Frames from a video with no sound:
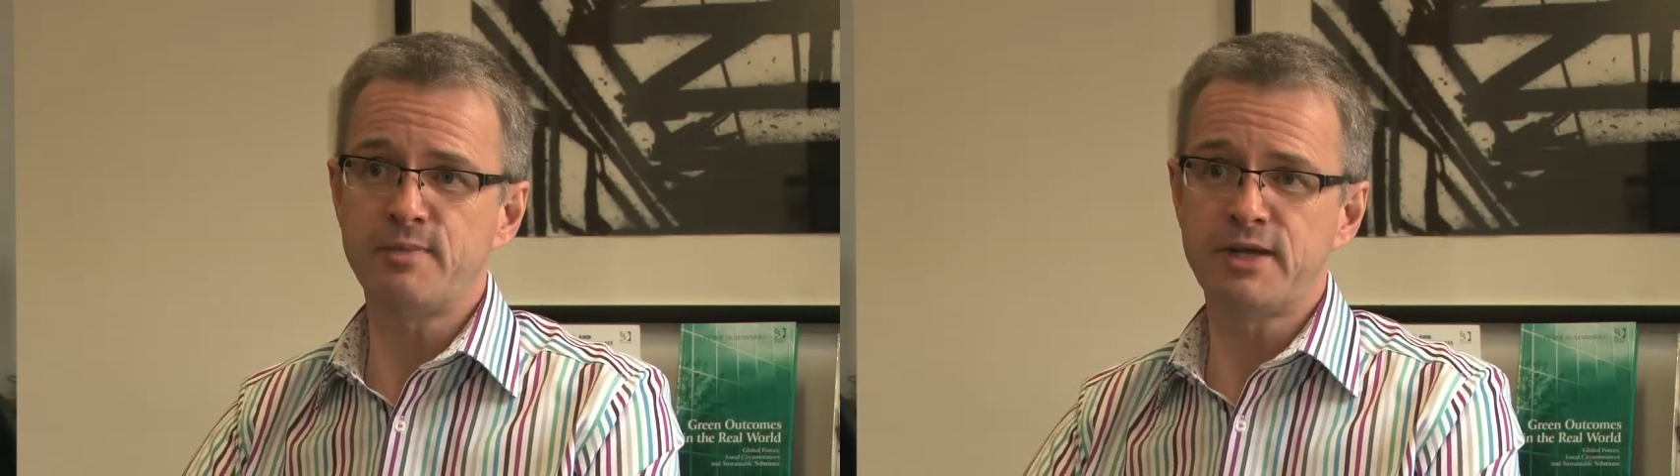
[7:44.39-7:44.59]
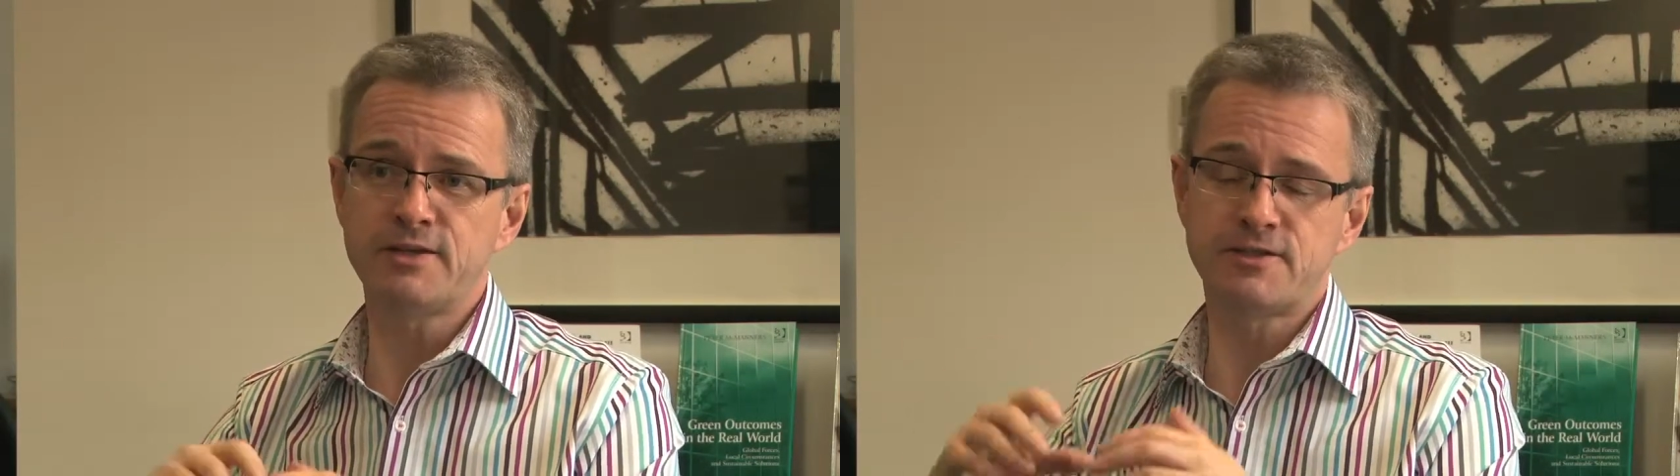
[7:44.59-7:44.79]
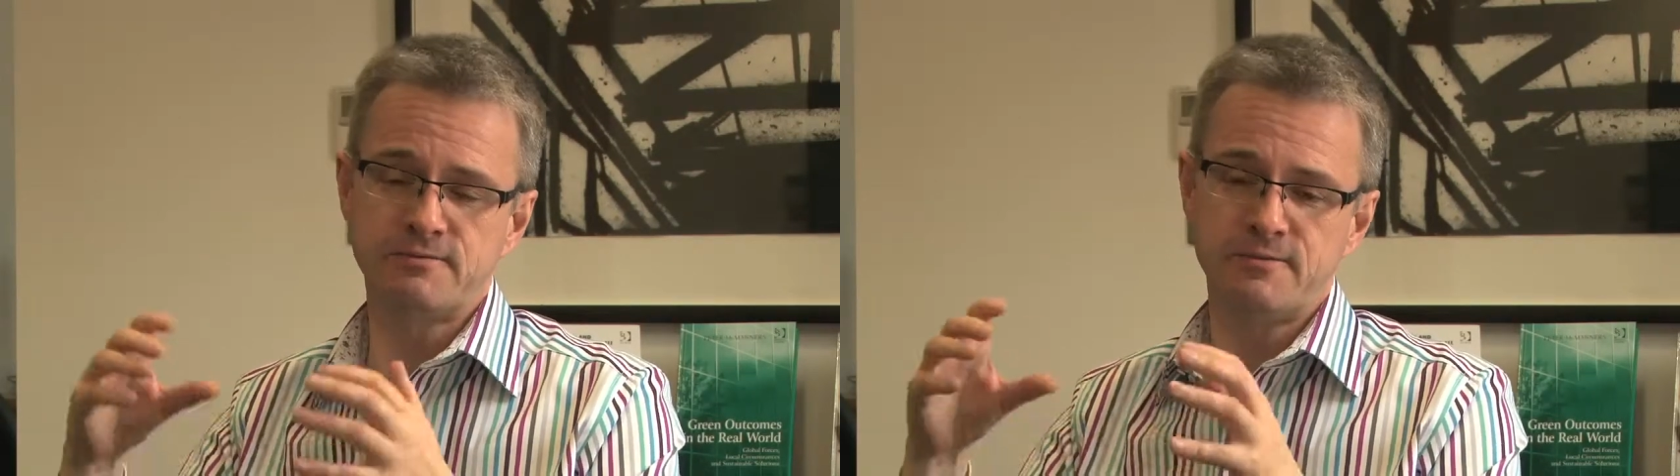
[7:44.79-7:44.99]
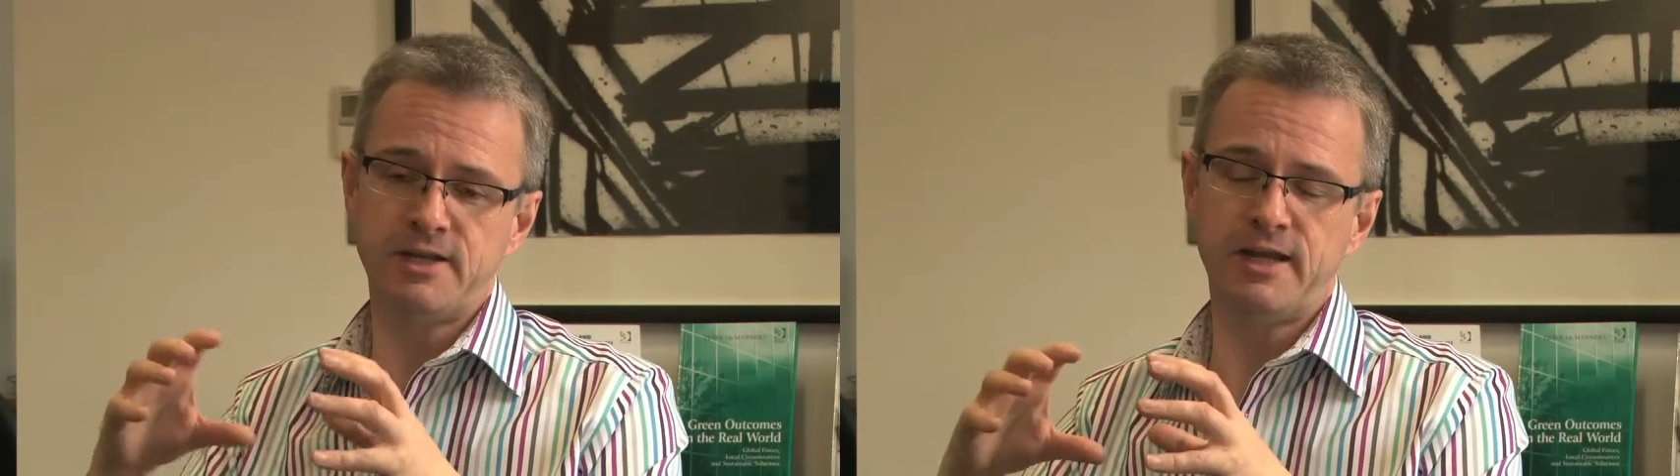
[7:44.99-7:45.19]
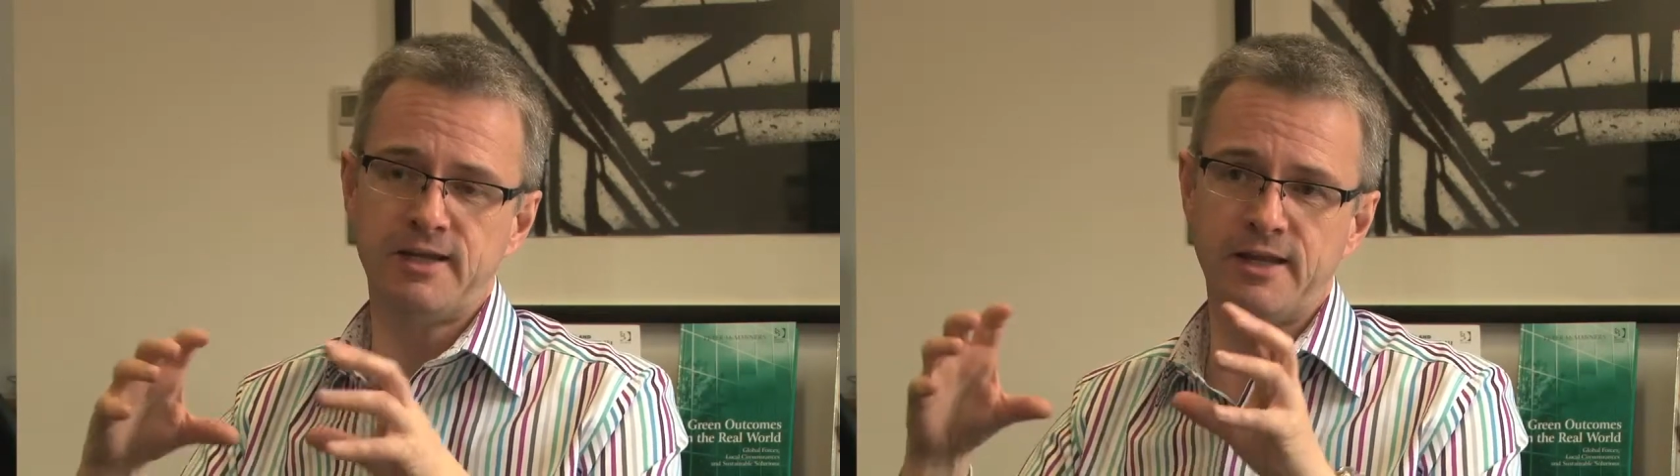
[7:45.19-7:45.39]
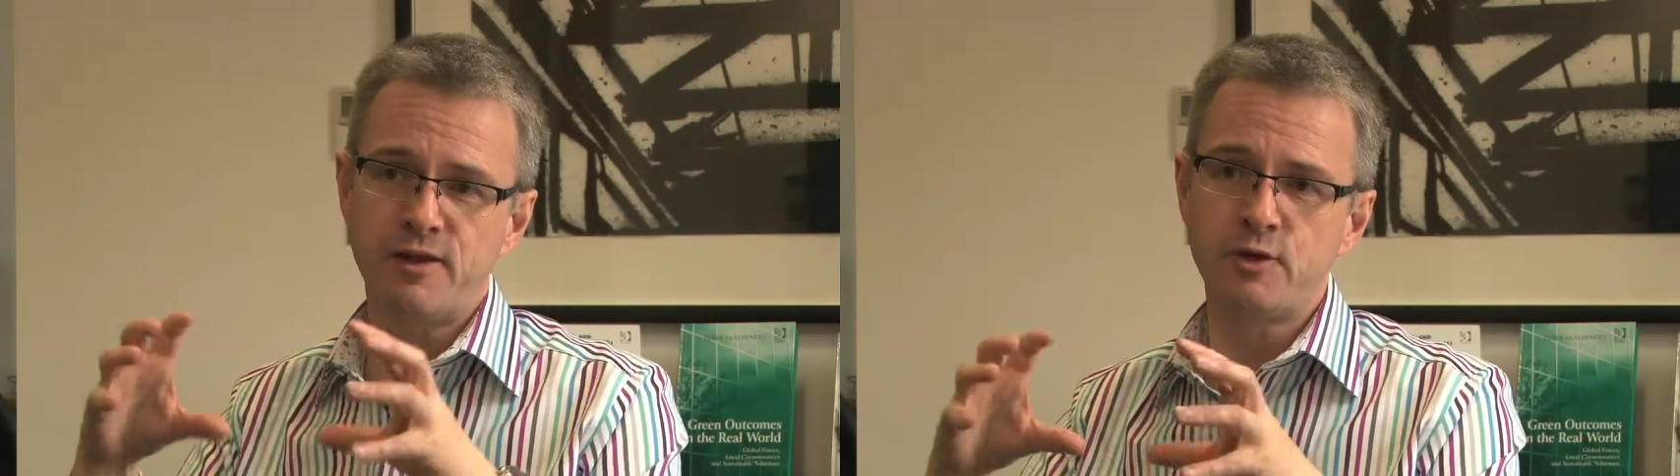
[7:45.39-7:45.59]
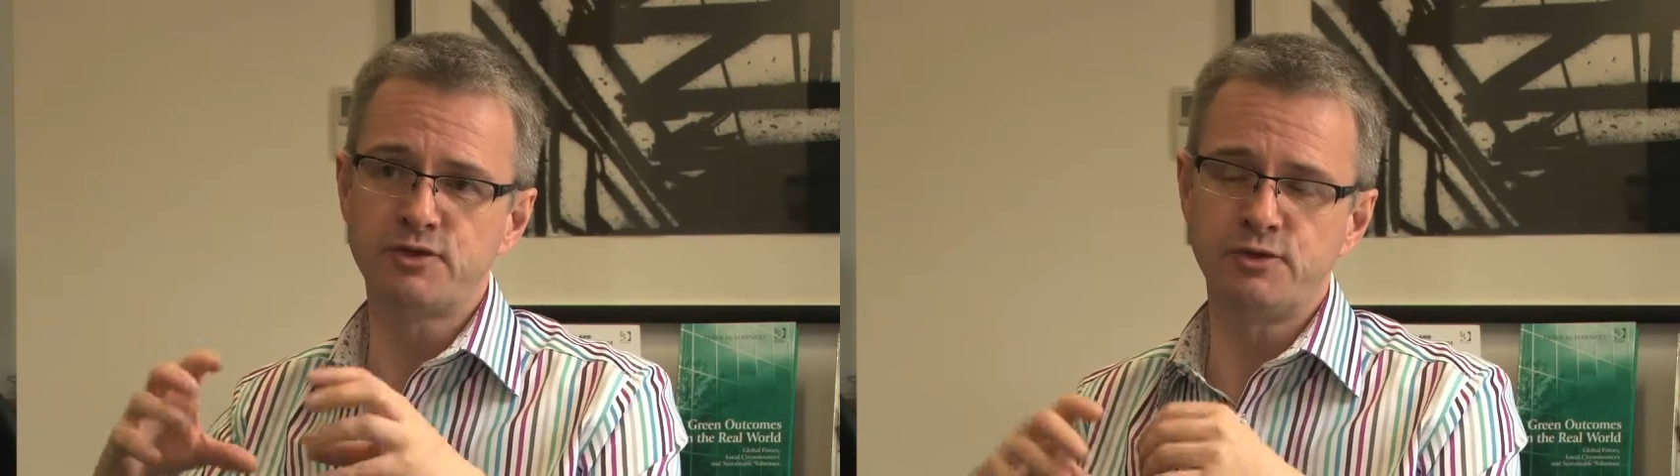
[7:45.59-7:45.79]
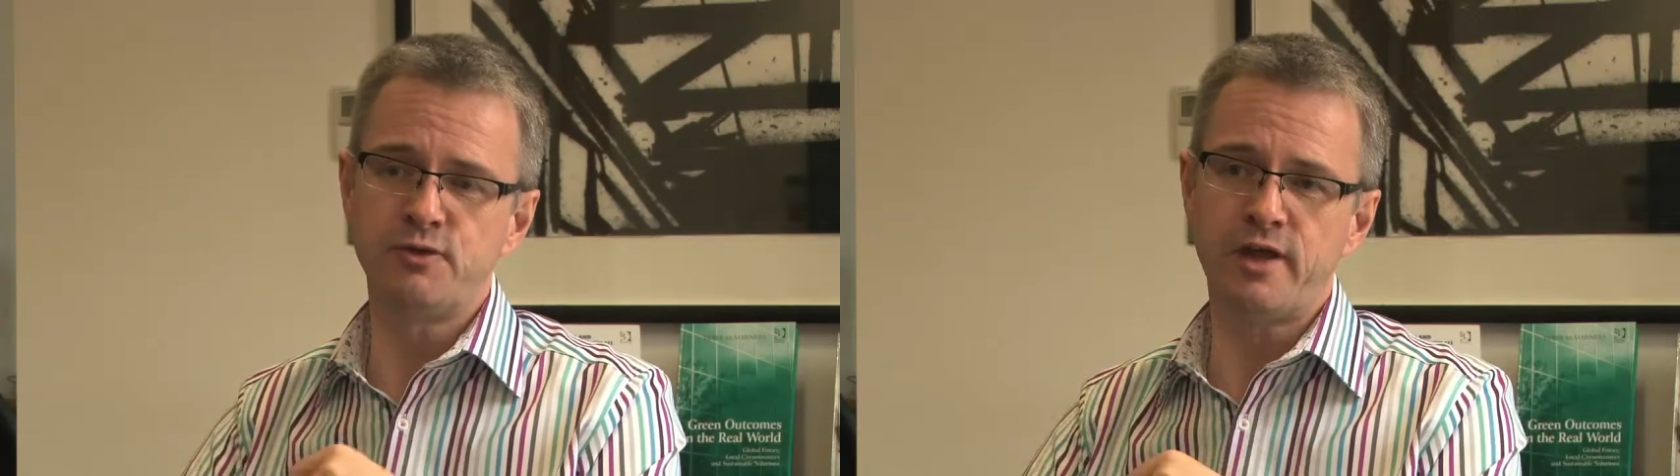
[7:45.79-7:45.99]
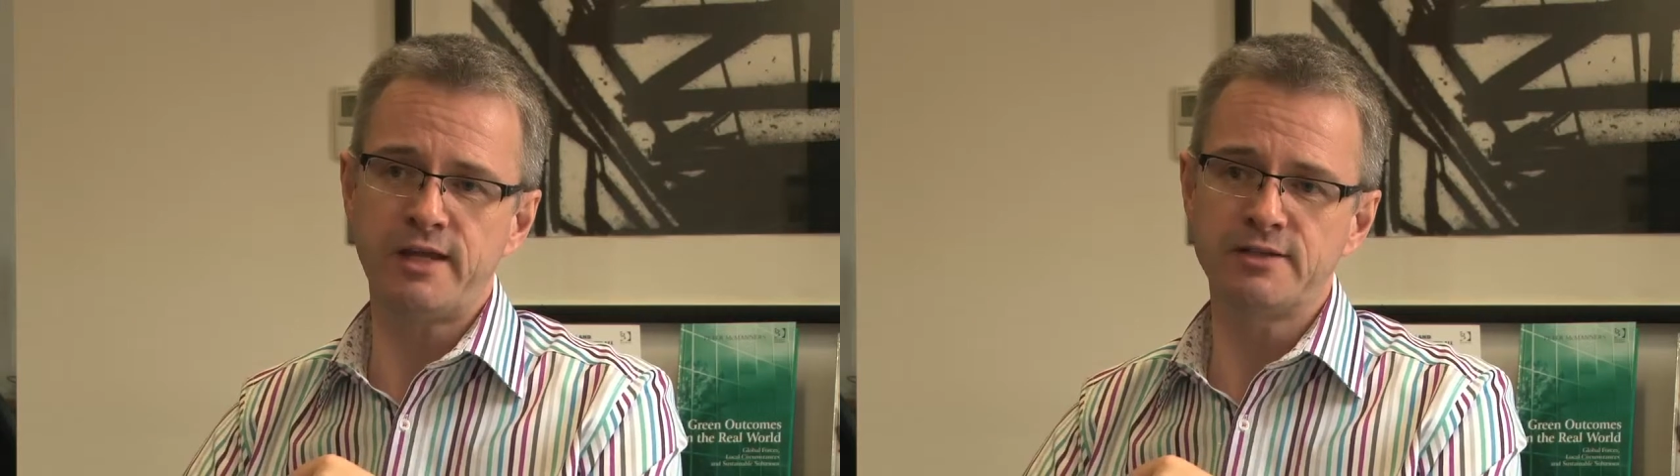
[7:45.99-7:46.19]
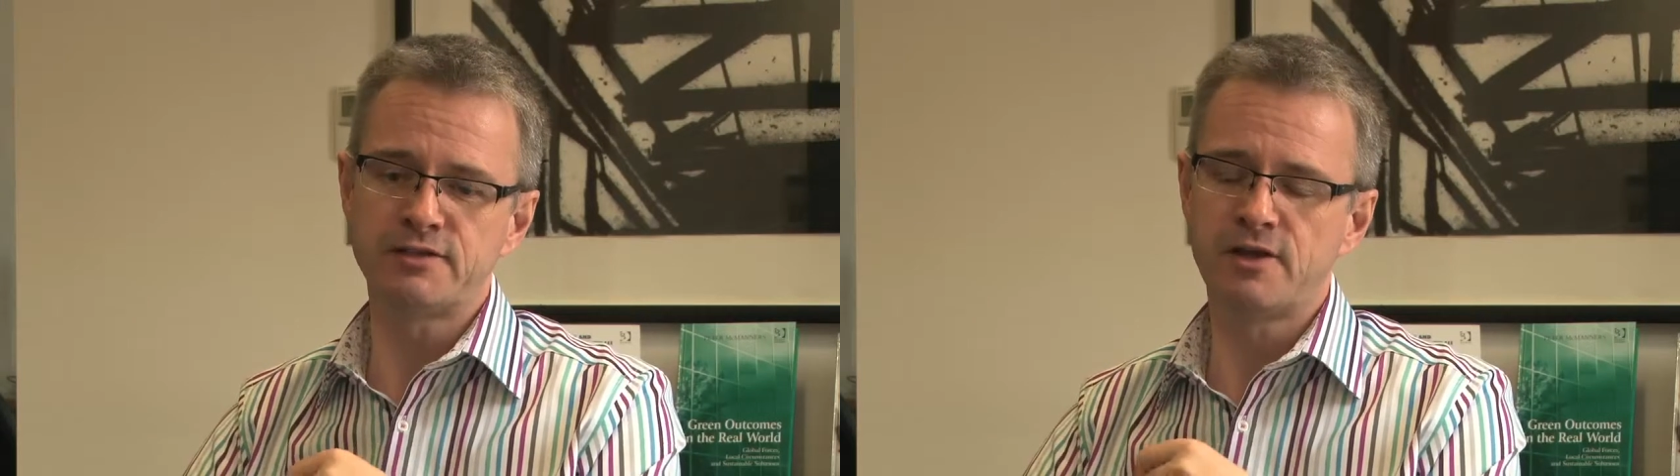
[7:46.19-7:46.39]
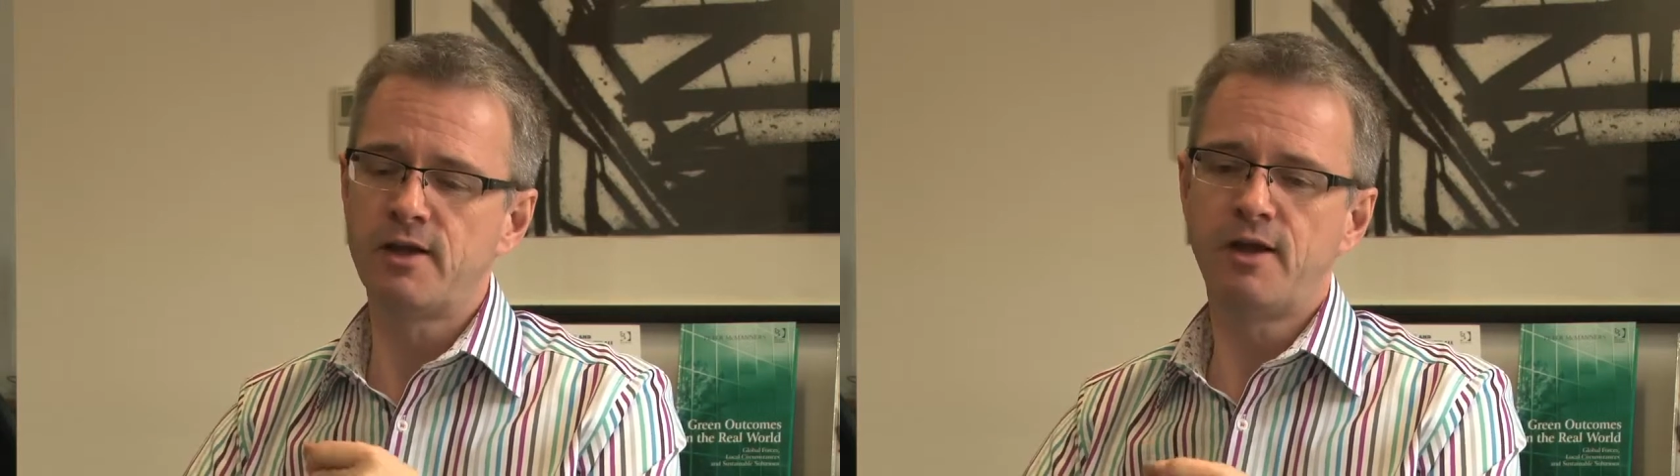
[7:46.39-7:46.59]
Because in those two things